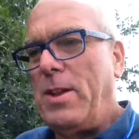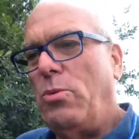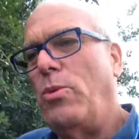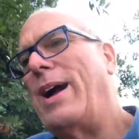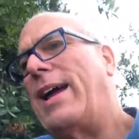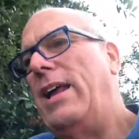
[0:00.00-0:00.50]

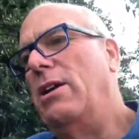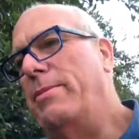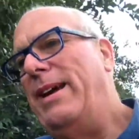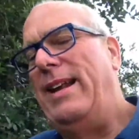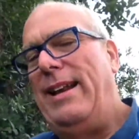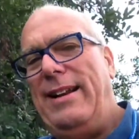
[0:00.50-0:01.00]
whacking them
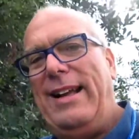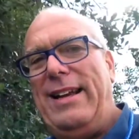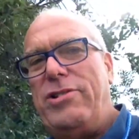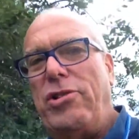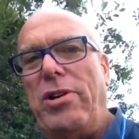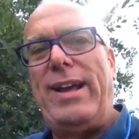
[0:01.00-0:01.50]
in,
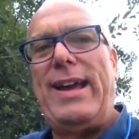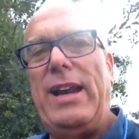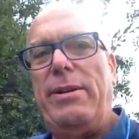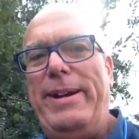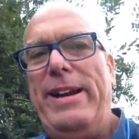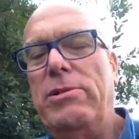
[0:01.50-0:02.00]
trying to get
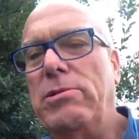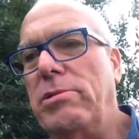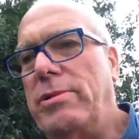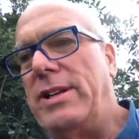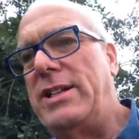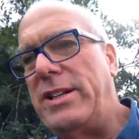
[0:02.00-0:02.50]
them in
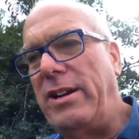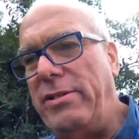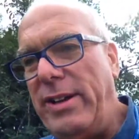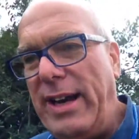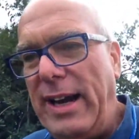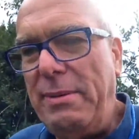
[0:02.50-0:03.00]
order so
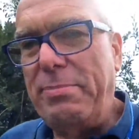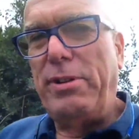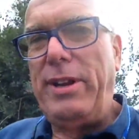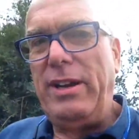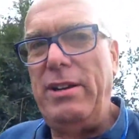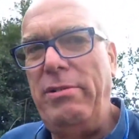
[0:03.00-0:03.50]
that
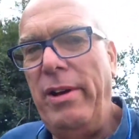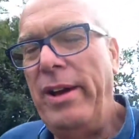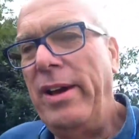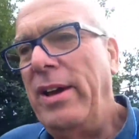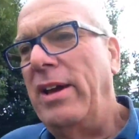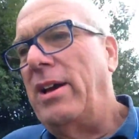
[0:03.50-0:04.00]
anybody who,
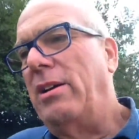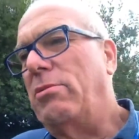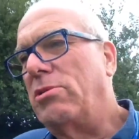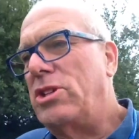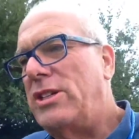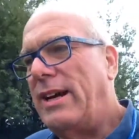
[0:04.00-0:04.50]
who
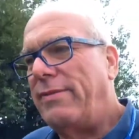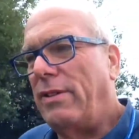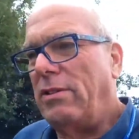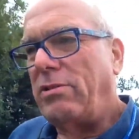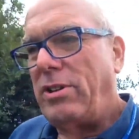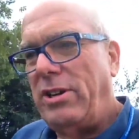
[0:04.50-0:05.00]
wants to have a
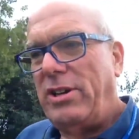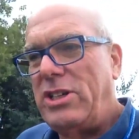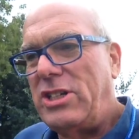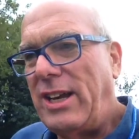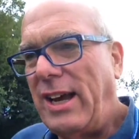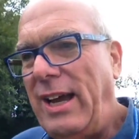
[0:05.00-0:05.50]
look at,
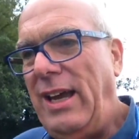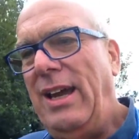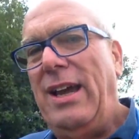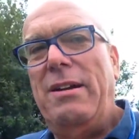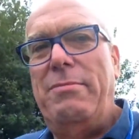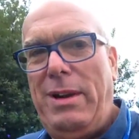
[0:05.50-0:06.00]
say,
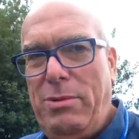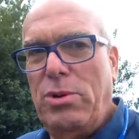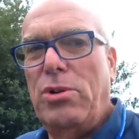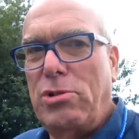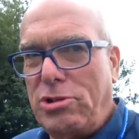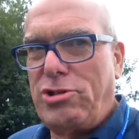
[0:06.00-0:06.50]
me
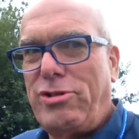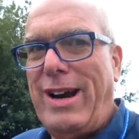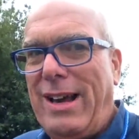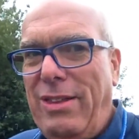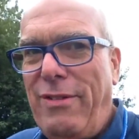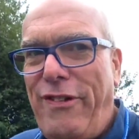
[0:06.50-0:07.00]
walks
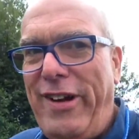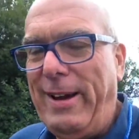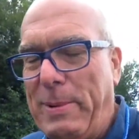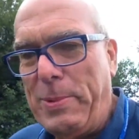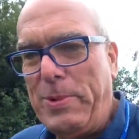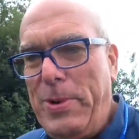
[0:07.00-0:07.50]
round the
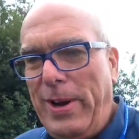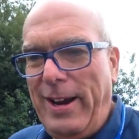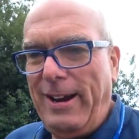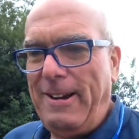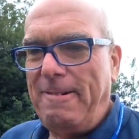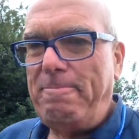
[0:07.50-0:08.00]
field,
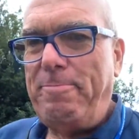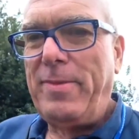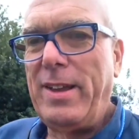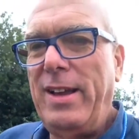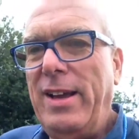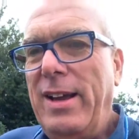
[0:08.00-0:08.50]

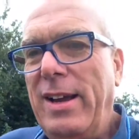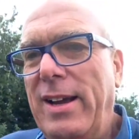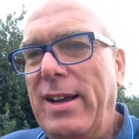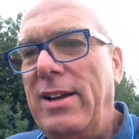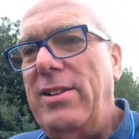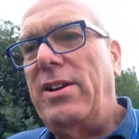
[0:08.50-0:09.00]

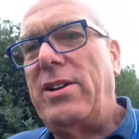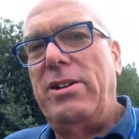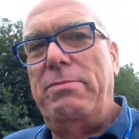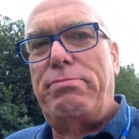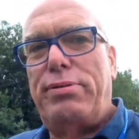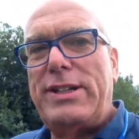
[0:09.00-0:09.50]
they
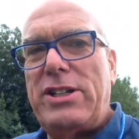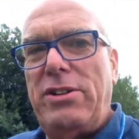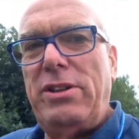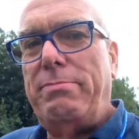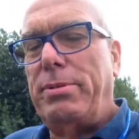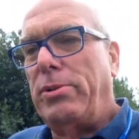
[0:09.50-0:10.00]
can press
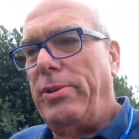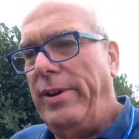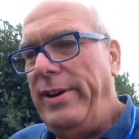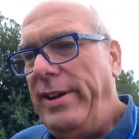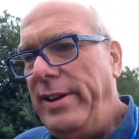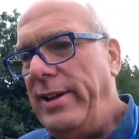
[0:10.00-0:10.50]
on the button